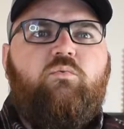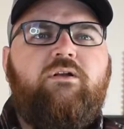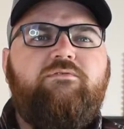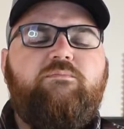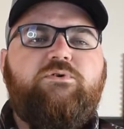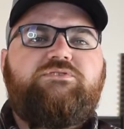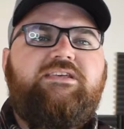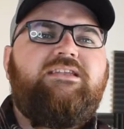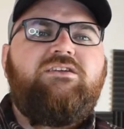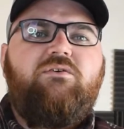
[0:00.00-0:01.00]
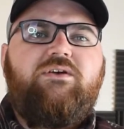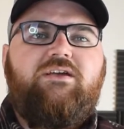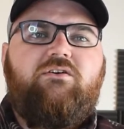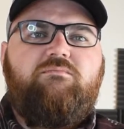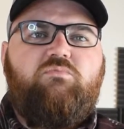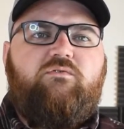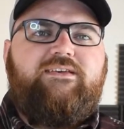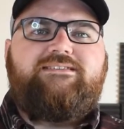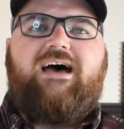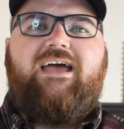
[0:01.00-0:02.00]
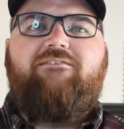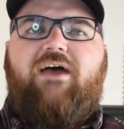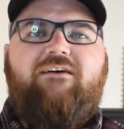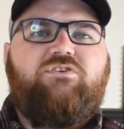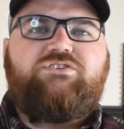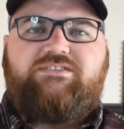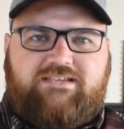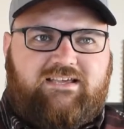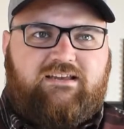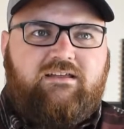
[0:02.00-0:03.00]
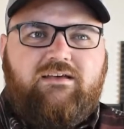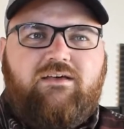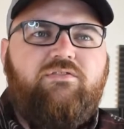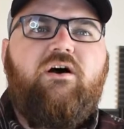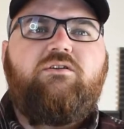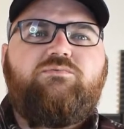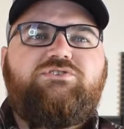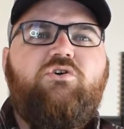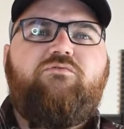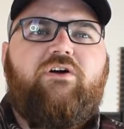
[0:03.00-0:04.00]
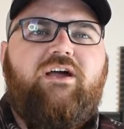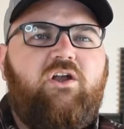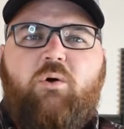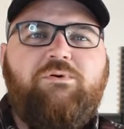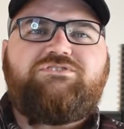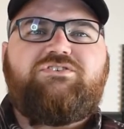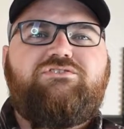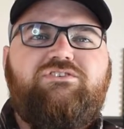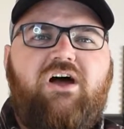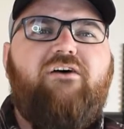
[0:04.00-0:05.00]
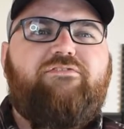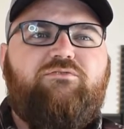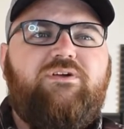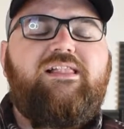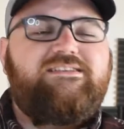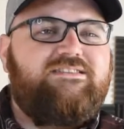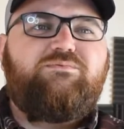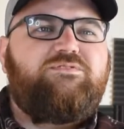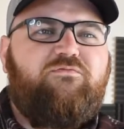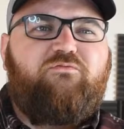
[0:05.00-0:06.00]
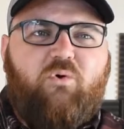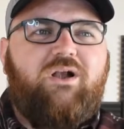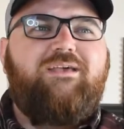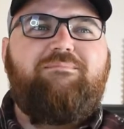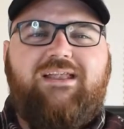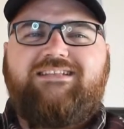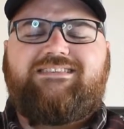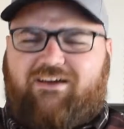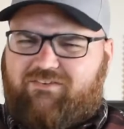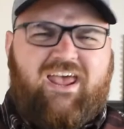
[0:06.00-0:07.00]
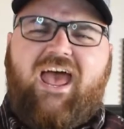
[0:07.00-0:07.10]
One of the most incoherent movies I have ever seen. Thought it was over and almost turned it off and realized there was 40 minutes left.